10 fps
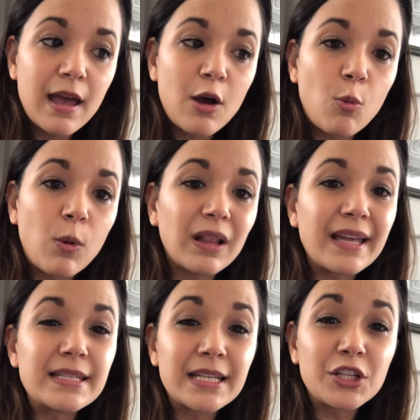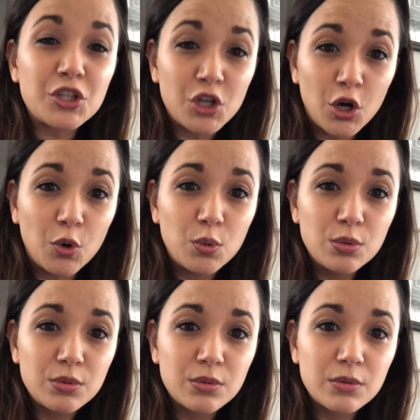well, I didn't know,
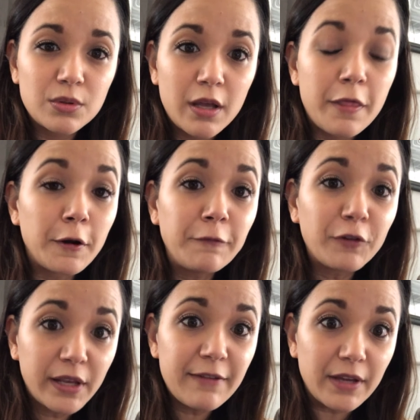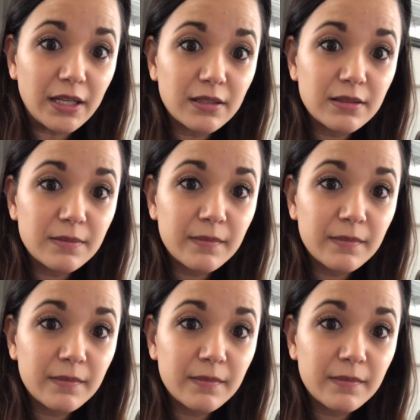they're forgiven.